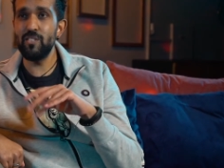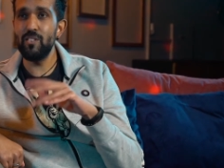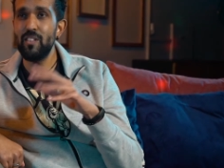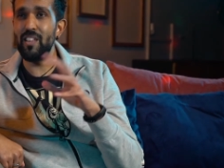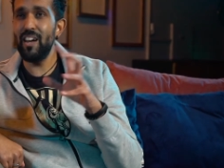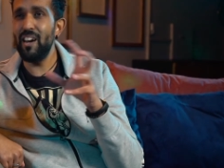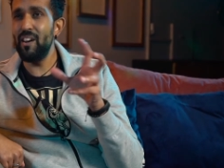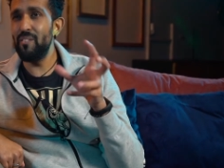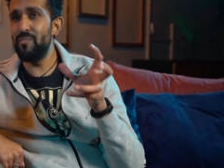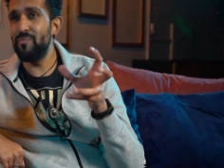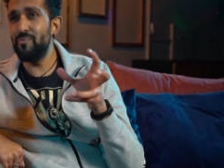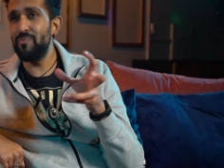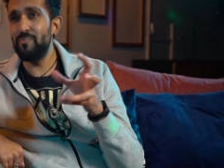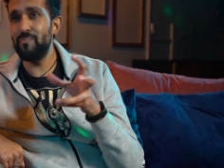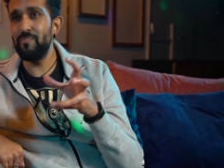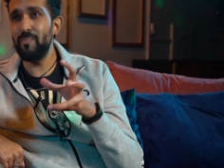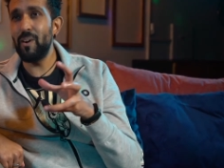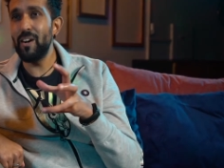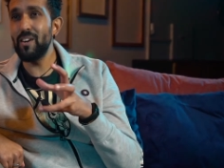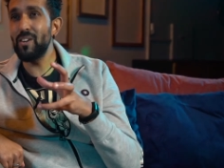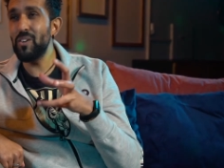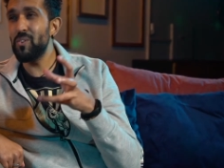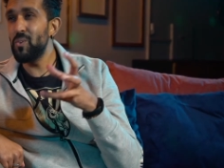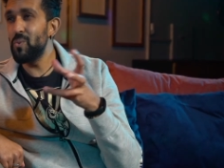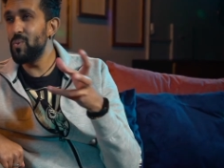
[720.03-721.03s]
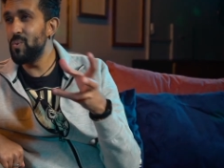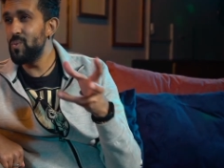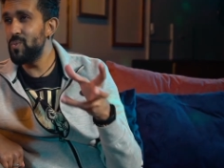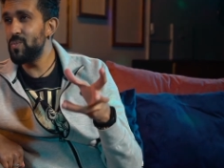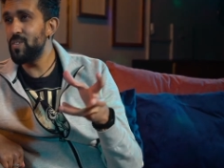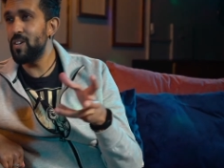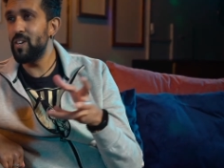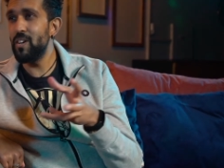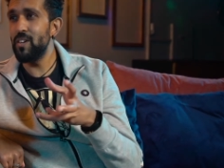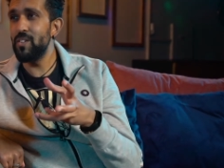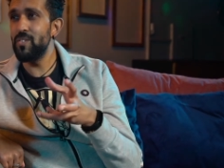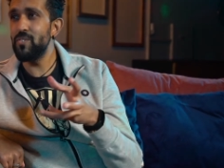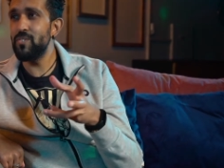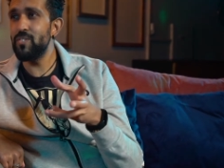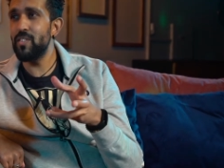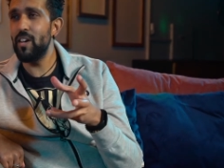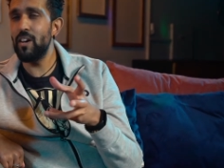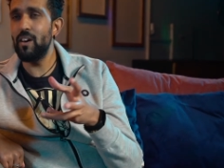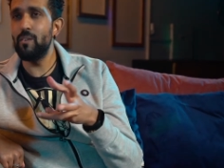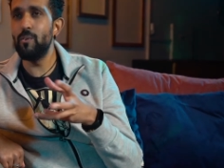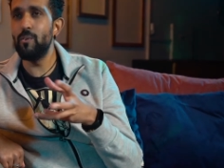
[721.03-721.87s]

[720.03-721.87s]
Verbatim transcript: you'll have uncles, aunts that